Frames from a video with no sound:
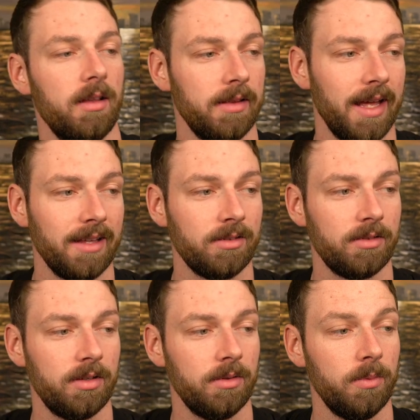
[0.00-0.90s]

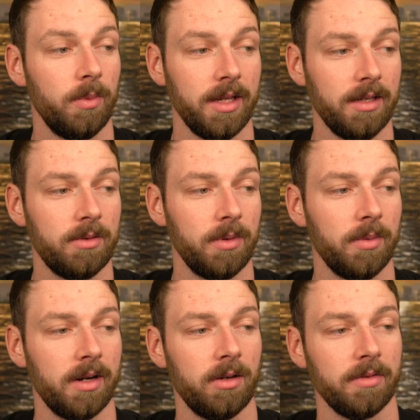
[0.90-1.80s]
Last week, we
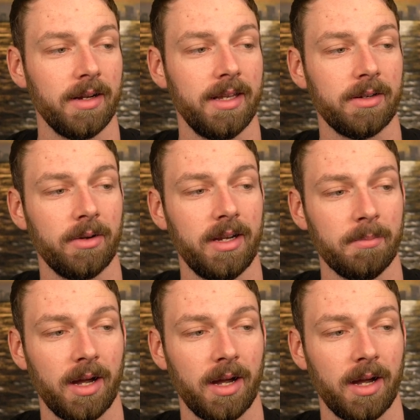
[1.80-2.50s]
went over integrating